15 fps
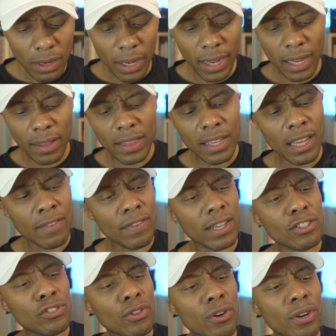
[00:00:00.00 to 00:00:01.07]
And the
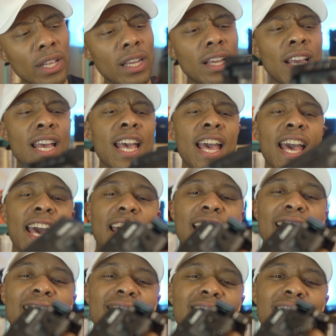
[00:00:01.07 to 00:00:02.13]
FX30
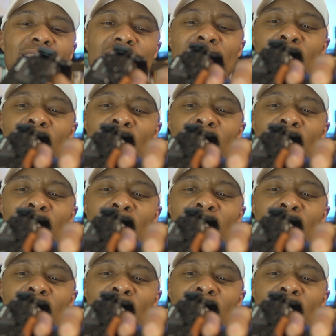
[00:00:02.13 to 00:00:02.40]
has